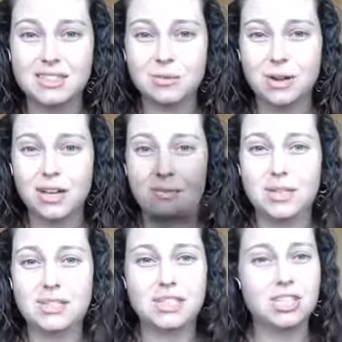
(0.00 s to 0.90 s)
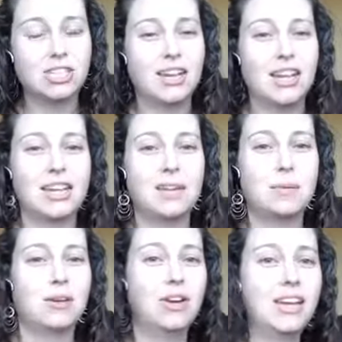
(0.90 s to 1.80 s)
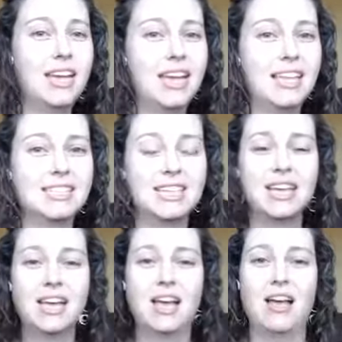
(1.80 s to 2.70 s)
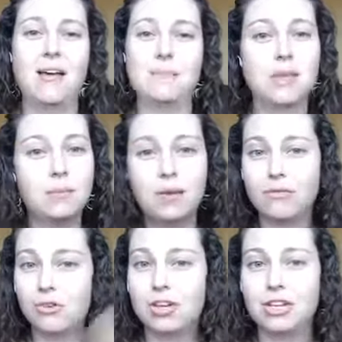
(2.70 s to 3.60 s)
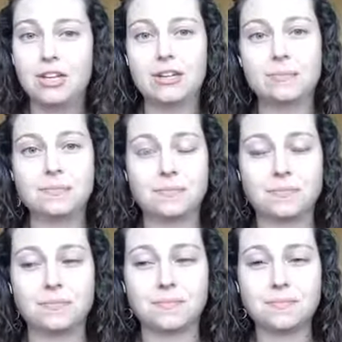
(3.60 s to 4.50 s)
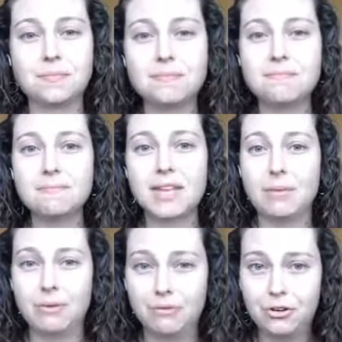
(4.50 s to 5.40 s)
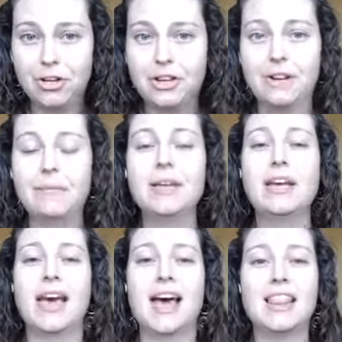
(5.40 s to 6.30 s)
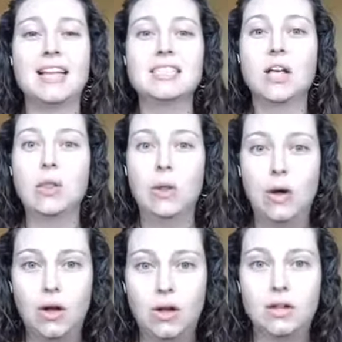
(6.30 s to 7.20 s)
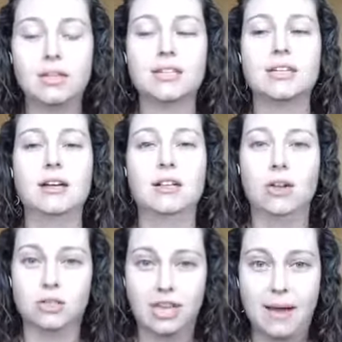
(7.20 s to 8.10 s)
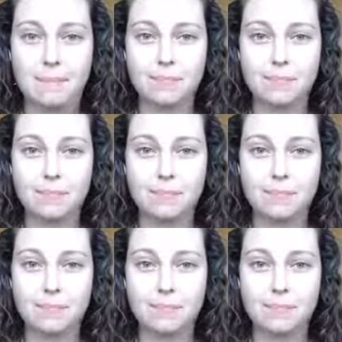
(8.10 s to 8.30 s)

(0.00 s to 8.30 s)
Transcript: The recommendation that I keep hearing is commit for a year. Commit for a year. And that's a long time.